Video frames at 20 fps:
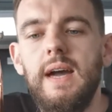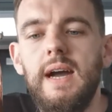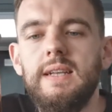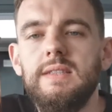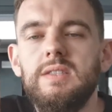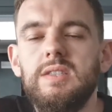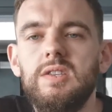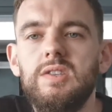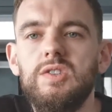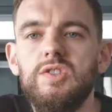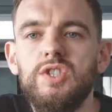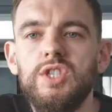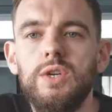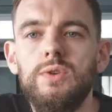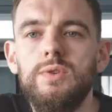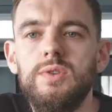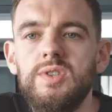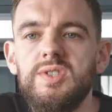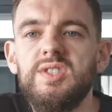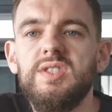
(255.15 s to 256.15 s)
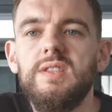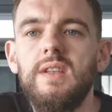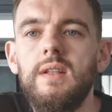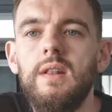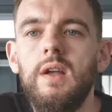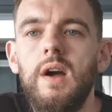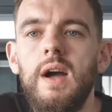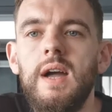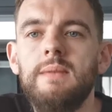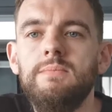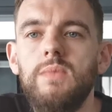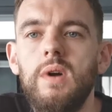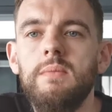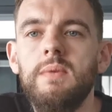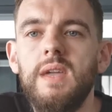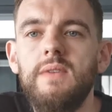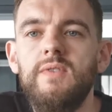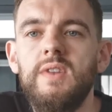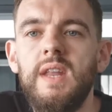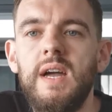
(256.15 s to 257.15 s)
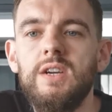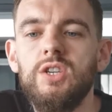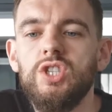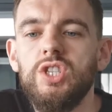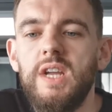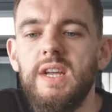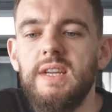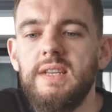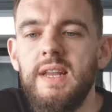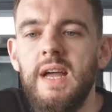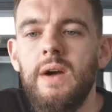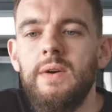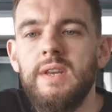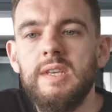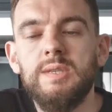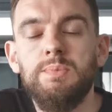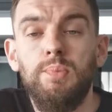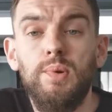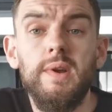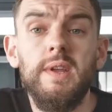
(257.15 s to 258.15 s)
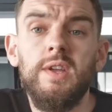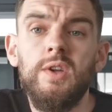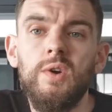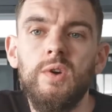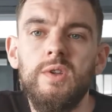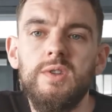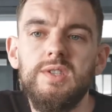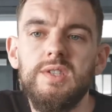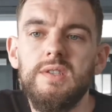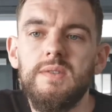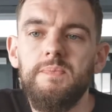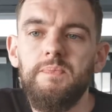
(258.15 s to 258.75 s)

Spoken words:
And so I'm giving that a shake now, and that's pretty good.